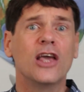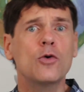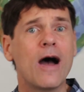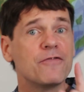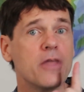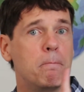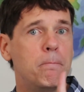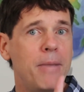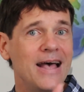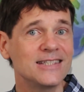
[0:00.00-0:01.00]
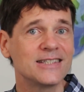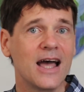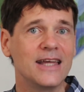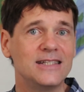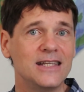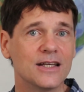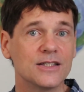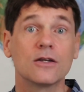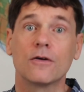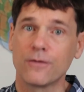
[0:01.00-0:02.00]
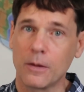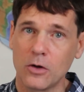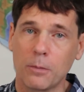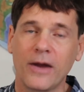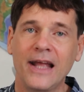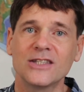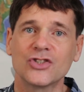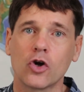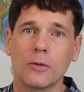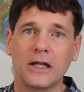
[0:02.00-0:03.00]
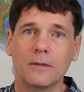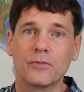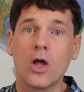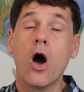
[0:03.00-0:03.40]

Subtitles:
You have the best ideas from your brainstorming.